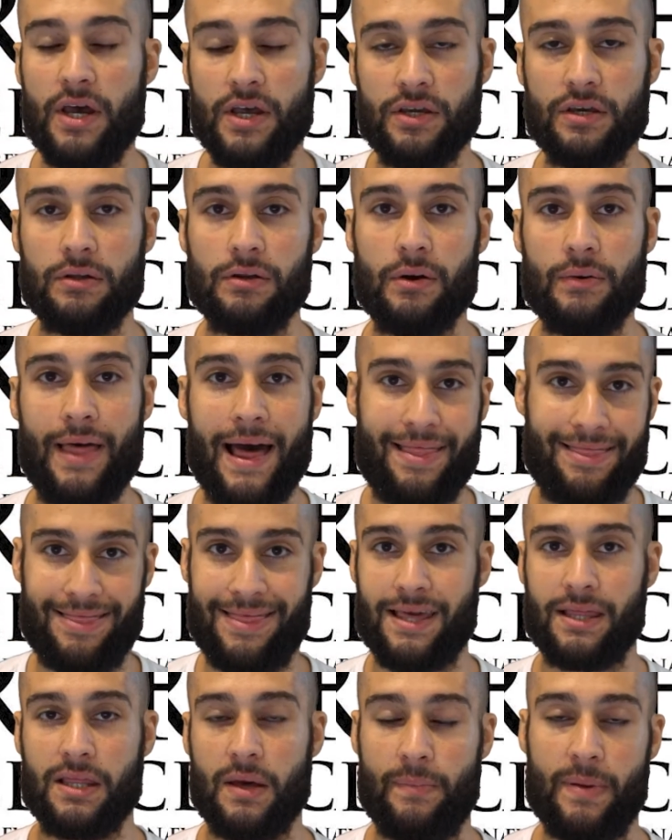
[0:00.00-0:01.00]
That
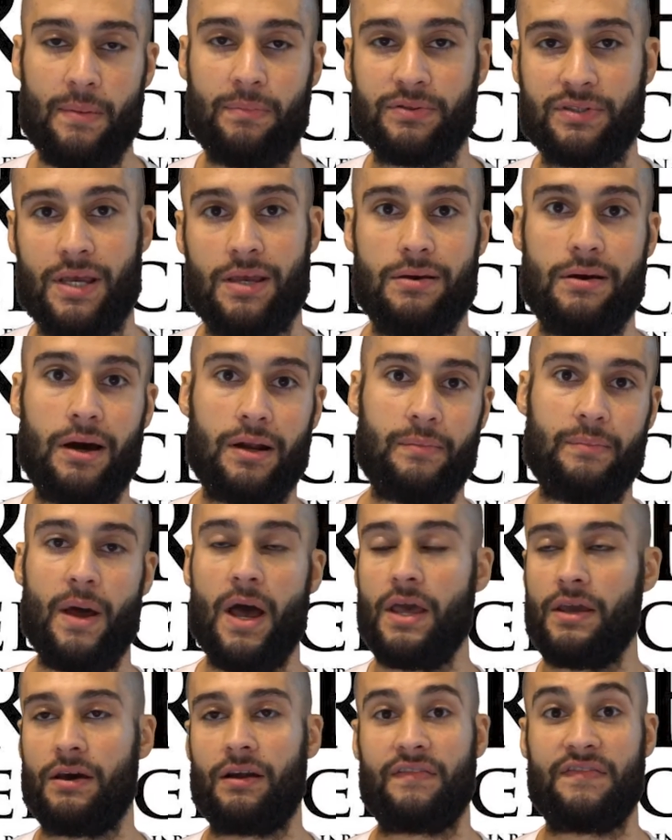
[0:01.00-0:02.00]
thing that people say you gotta
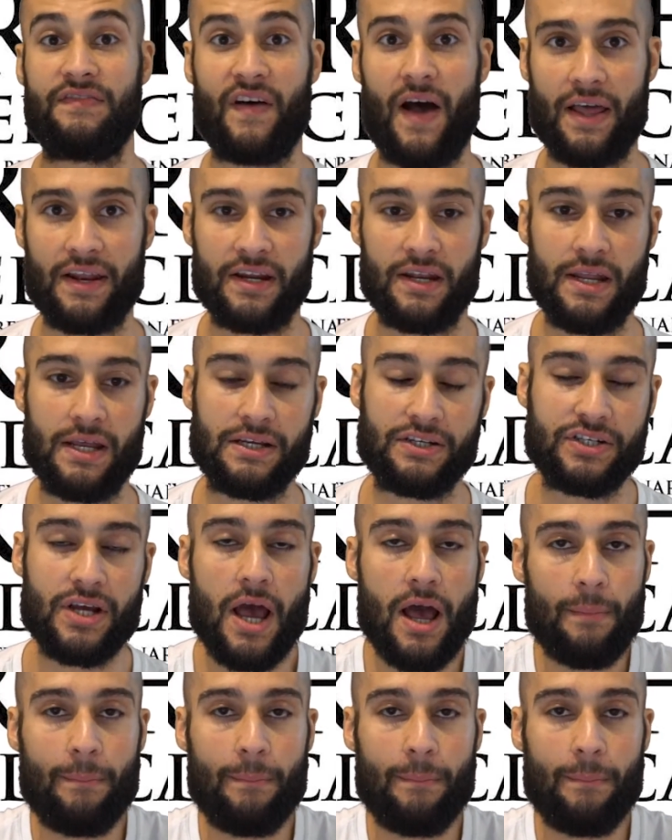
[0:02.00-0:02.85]
find a niche.